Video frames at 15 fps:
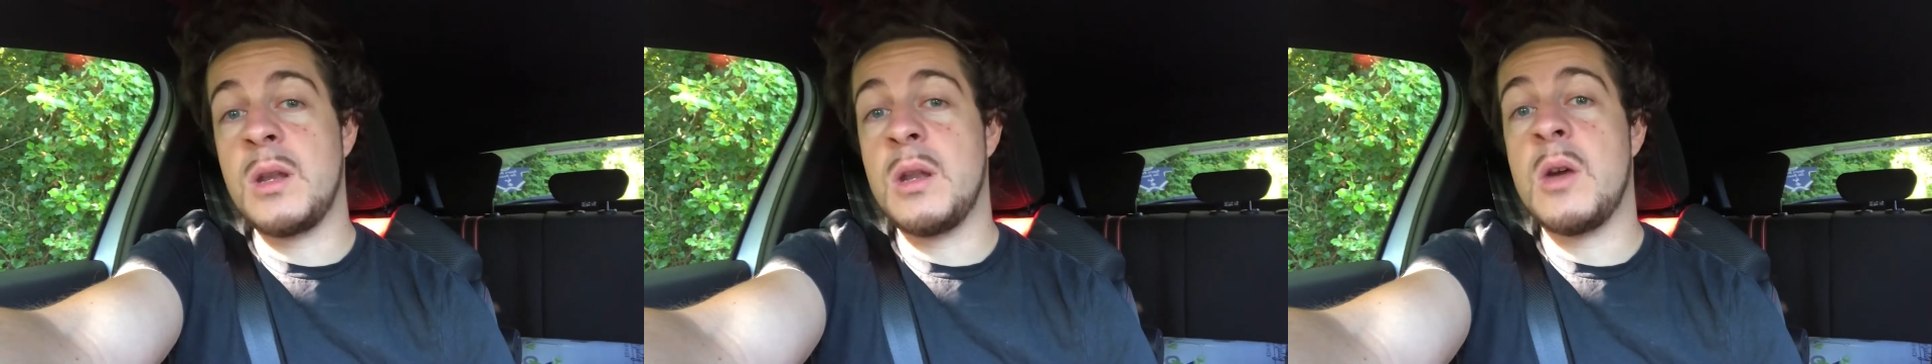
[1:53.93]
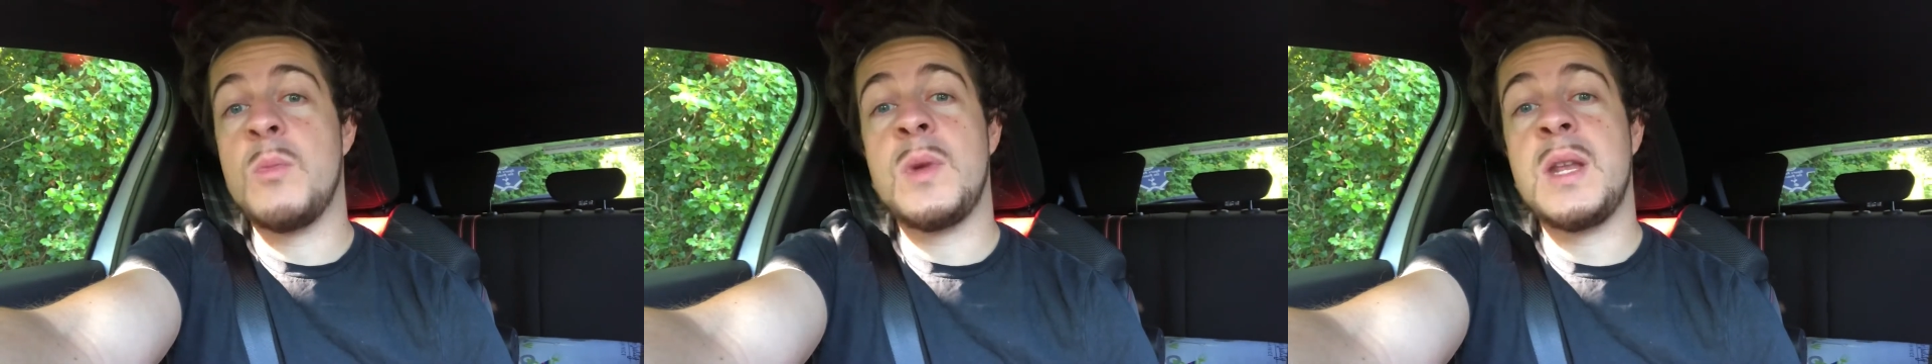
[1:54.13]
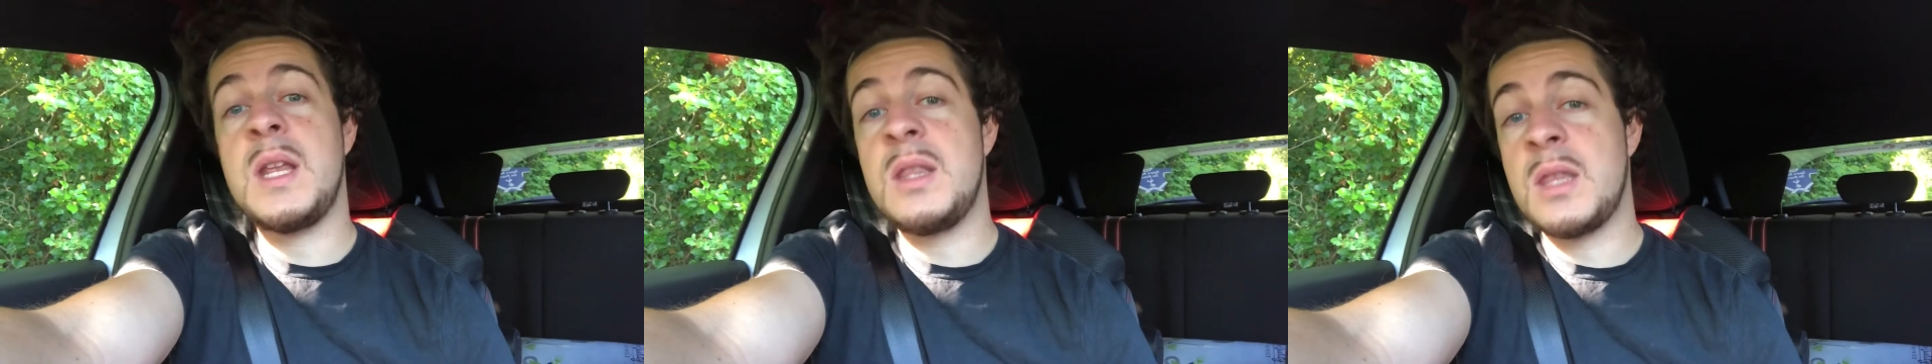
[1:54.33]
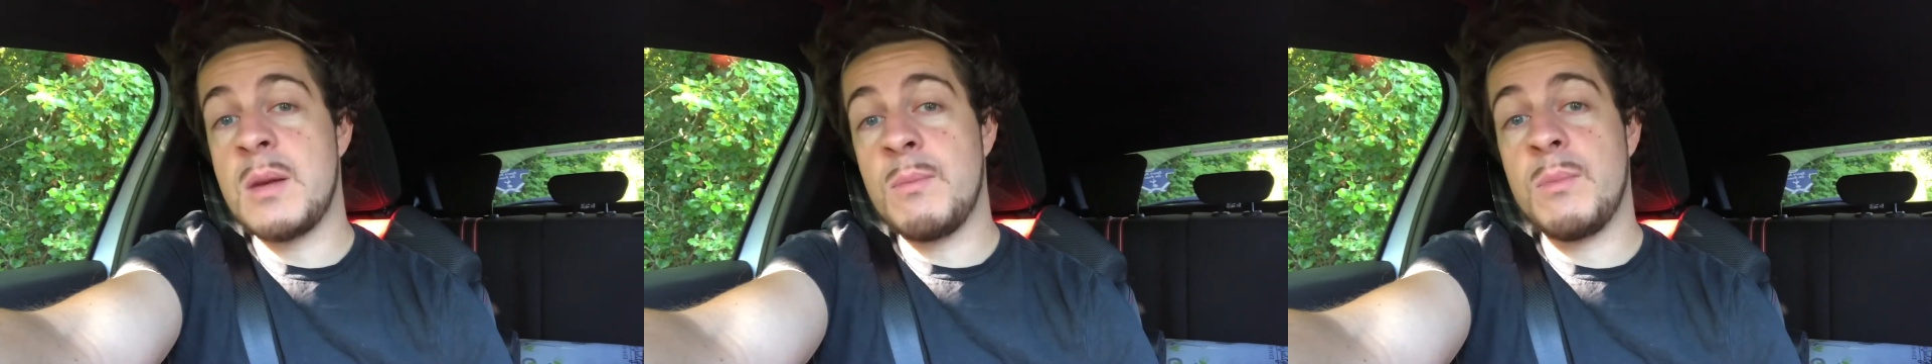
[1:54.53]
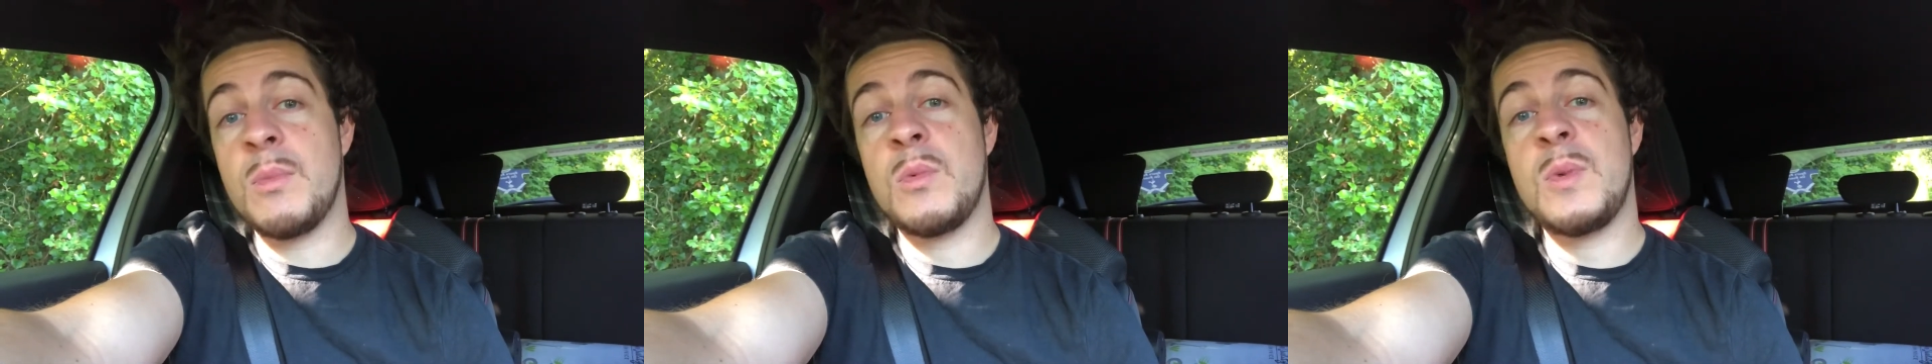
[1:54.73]
and we need
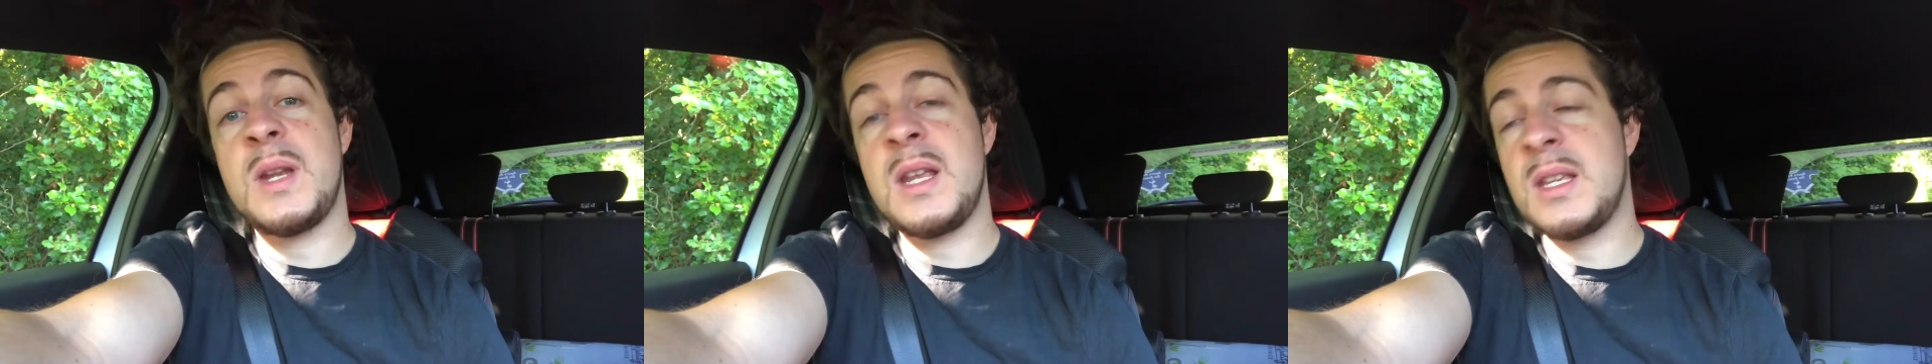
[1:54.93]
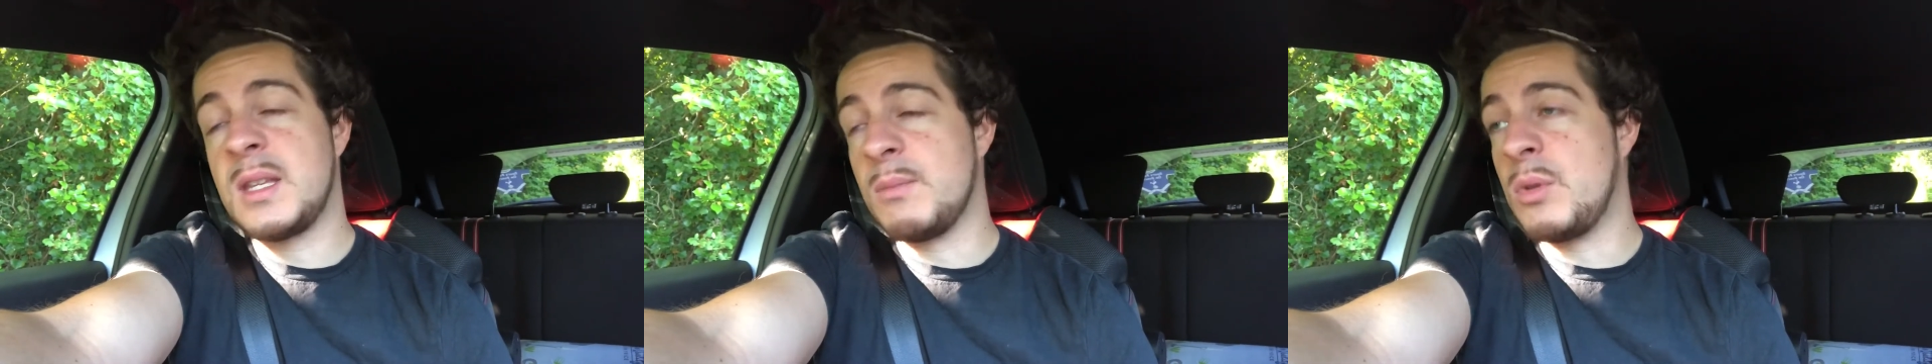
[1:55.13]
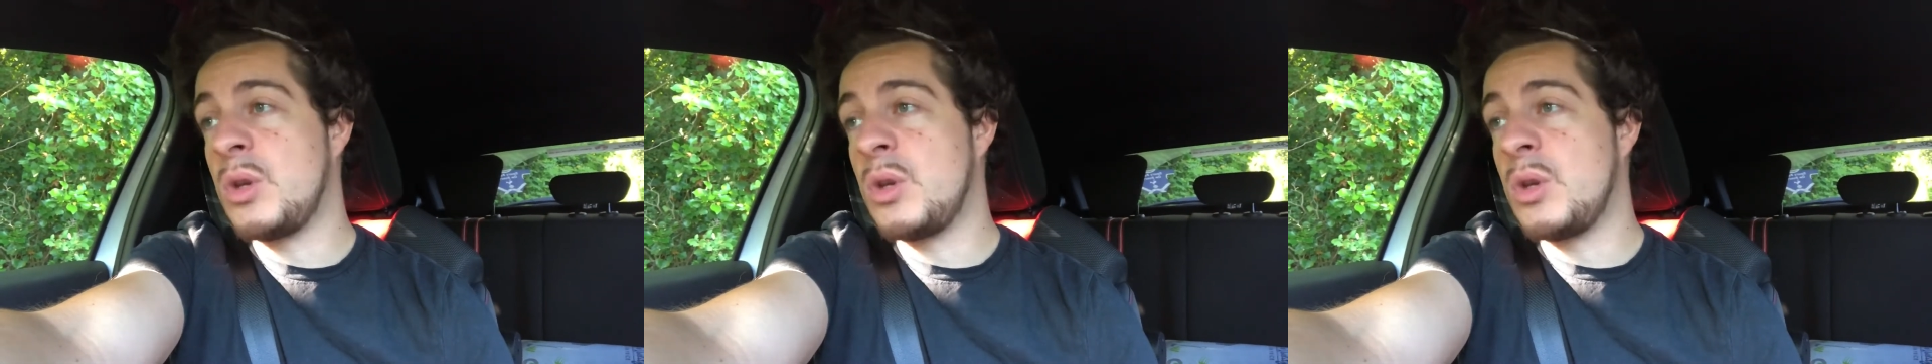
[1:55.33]
some